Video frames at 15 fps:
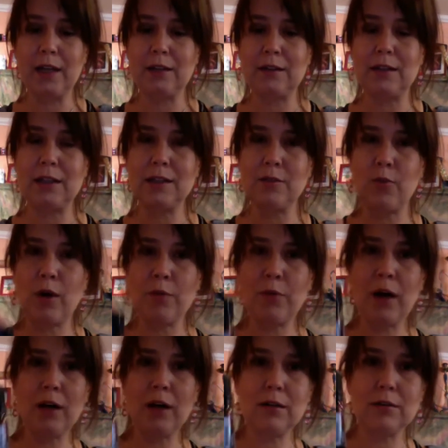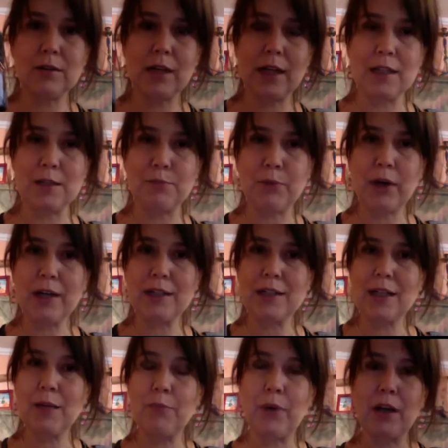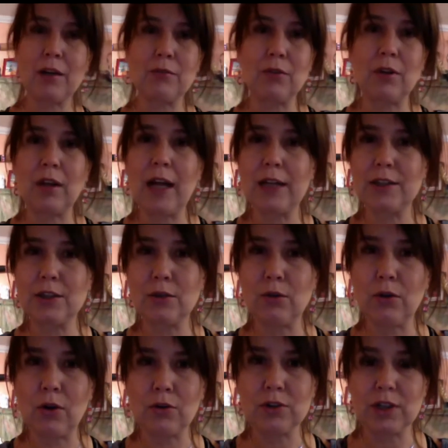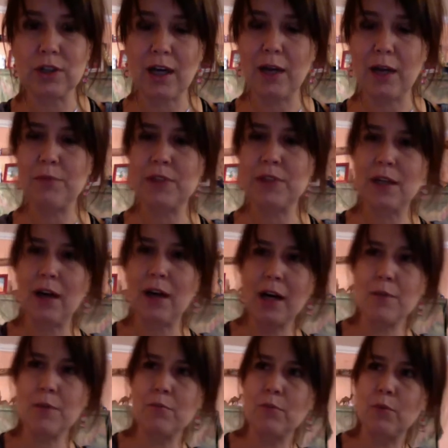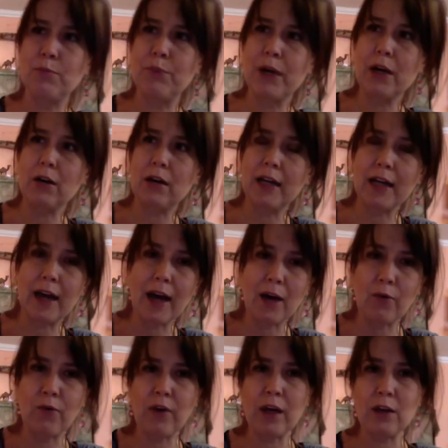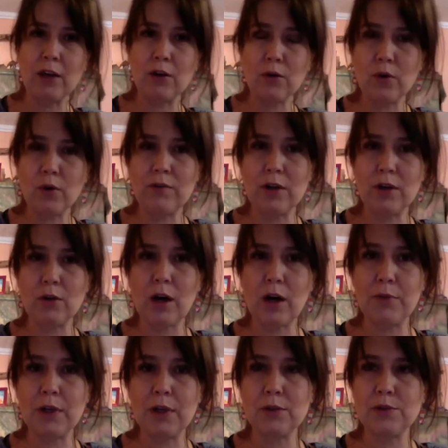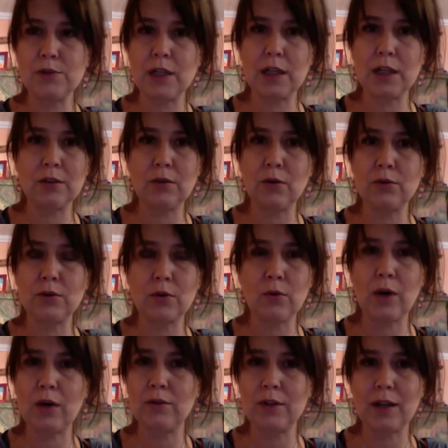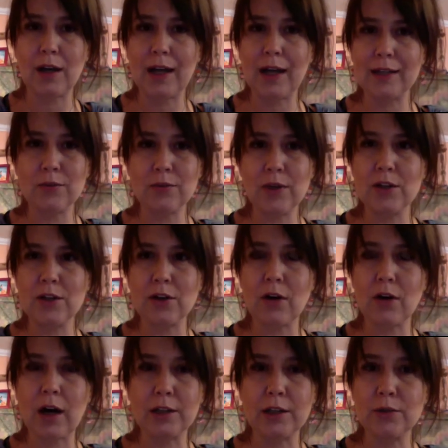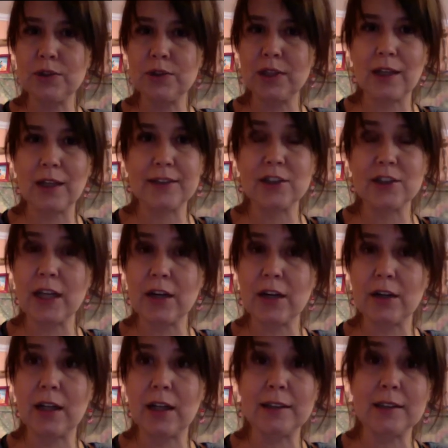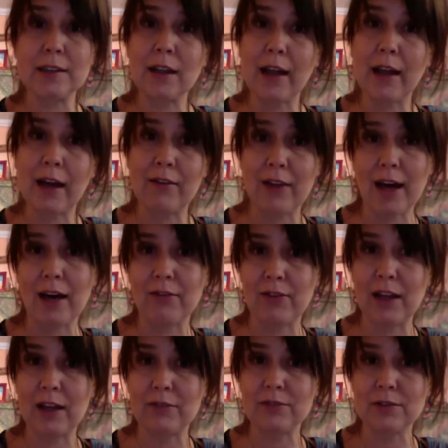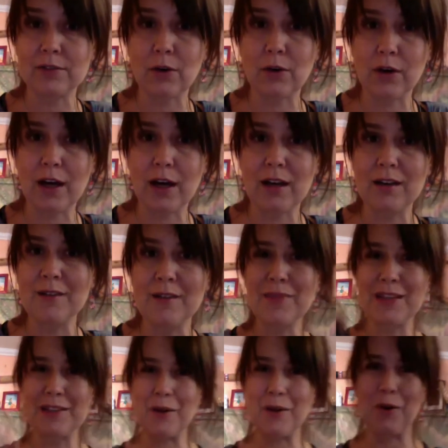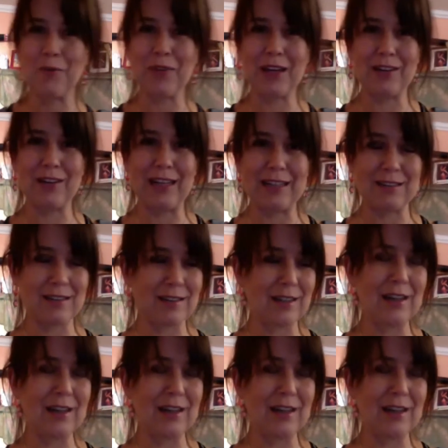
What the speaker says: this one bottle is pricey, but it will last you a long time. See, I'm barely halfway through, even though I've been using it, you know, throughout the last winter. I used it, I shared it, I still have half left. Okay, so here it is.